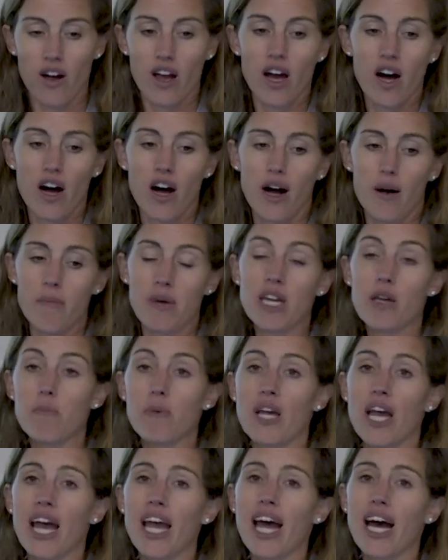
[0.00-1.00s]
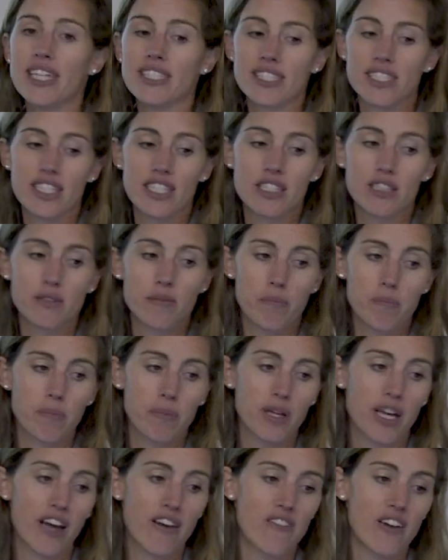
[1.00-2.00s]
EPA has this
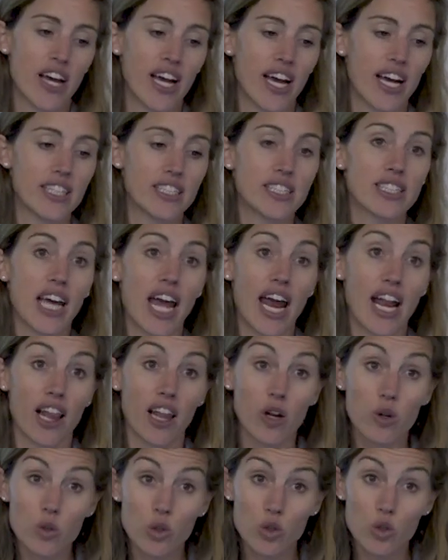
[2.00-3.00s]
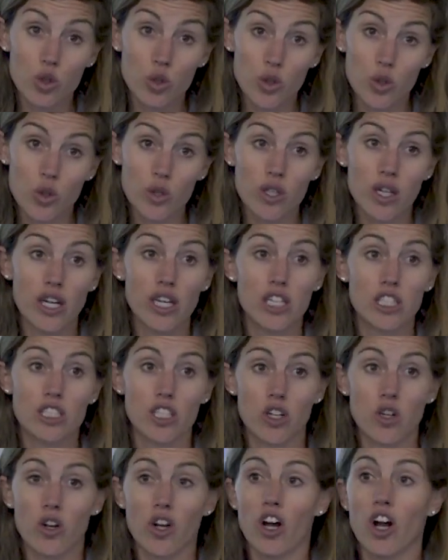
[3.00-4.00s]
PFAS analytical tool,
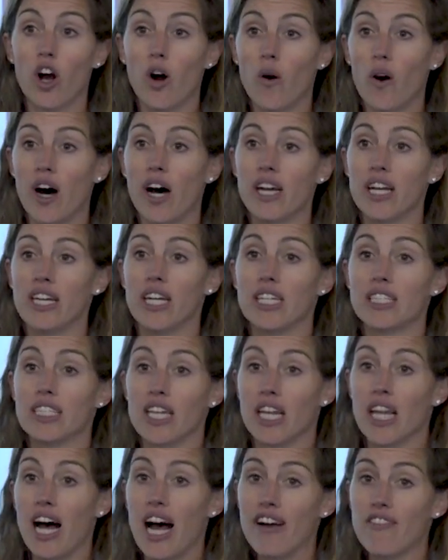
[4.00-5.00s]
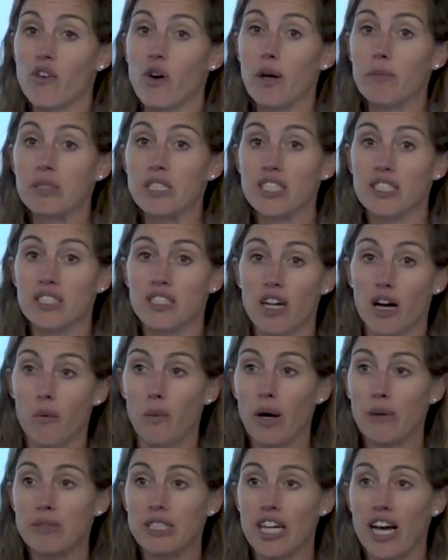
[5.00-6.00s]
so you can go on, and it's a live
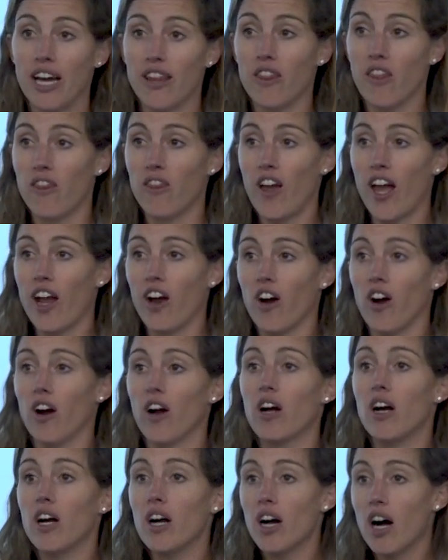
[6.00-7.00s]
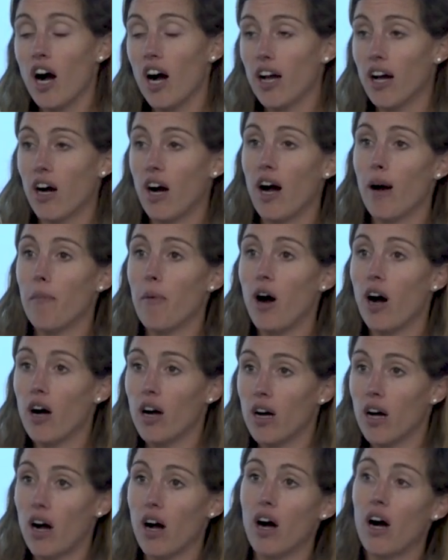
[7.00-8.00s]
website that they are
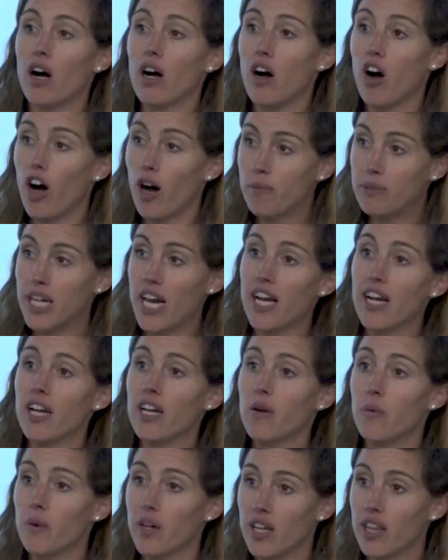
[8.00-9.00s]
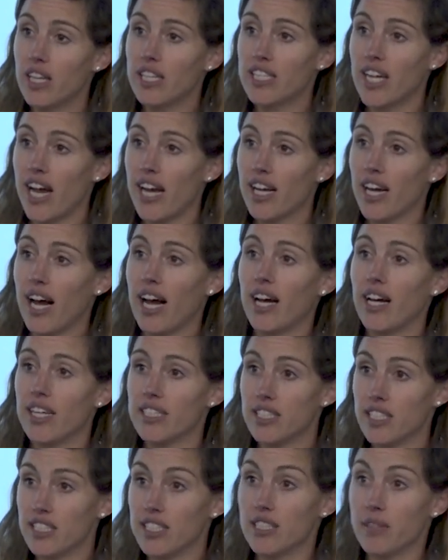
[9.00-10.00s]
updating with the data
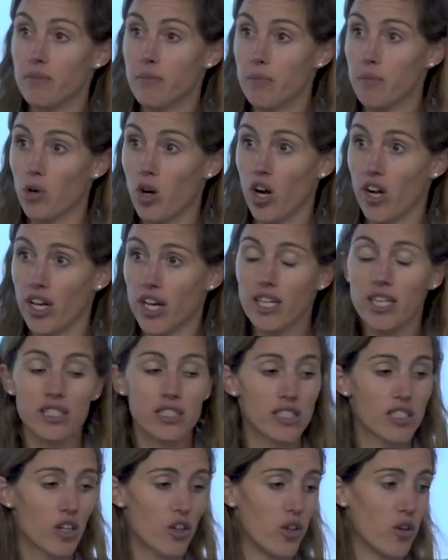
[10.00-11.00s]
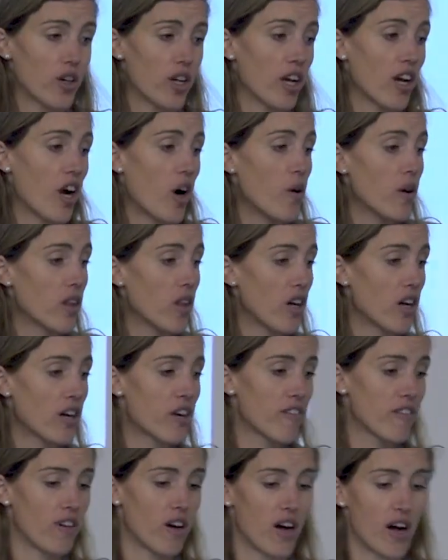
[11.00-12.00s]
as it's brought in. So you can go and
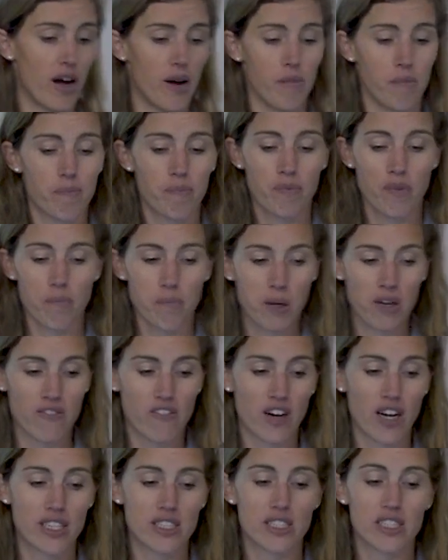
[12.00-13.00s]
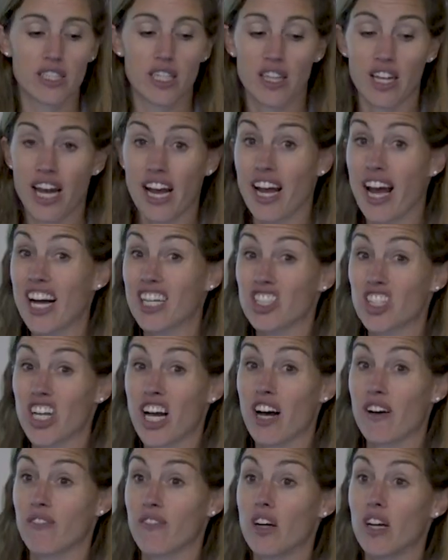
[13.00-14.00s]
look PFAS, and they actually
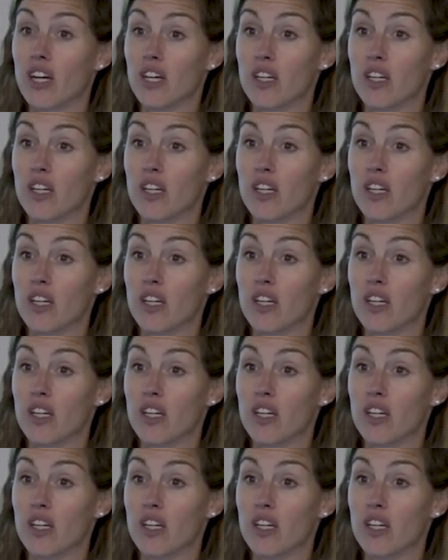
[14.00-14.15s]
have